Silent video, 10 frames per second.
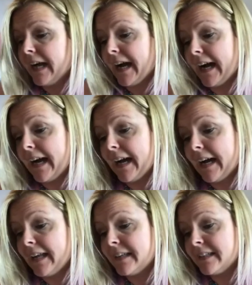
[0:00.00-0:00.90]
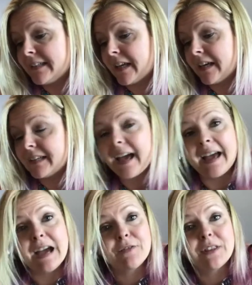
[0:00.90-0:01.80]
And yeah,
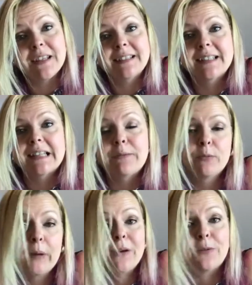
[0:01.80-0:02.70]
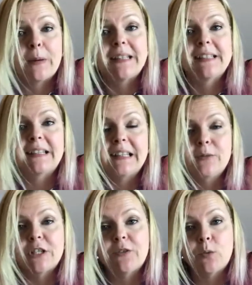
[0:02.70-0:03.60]
everything is the same on both. Basically,
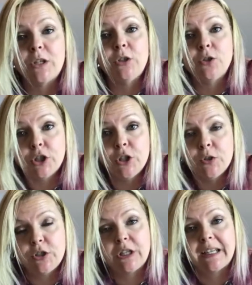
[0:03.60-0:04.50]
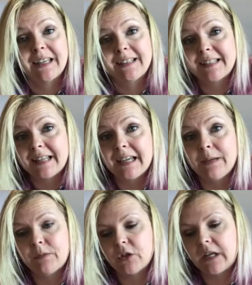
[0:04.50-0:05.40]
whichever one you choose, you're going to get the
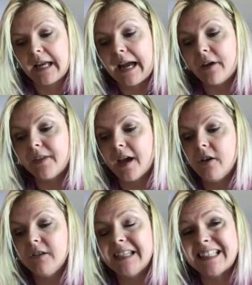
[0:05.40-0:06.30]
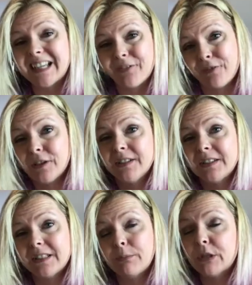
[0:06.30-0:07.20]
same sort of layout. The only
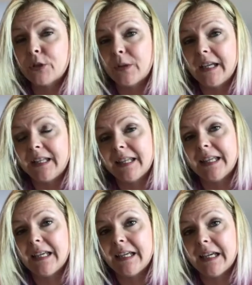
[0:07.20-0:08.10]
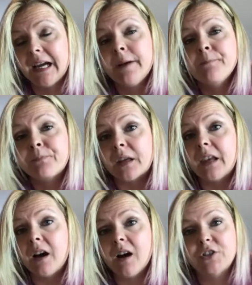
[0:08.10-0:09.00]
difference between the
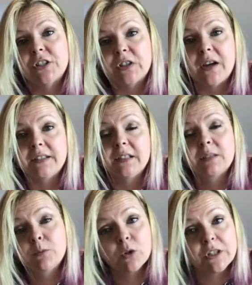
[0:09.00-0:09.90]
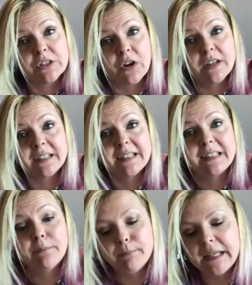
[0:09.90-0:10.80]
larger size and the smaller size is
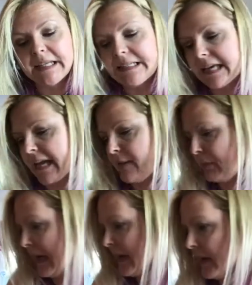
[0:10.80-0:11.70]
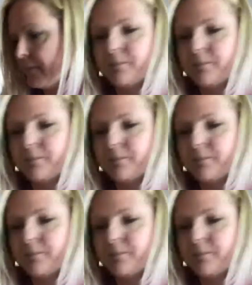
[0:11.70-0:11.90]
the mini day planner,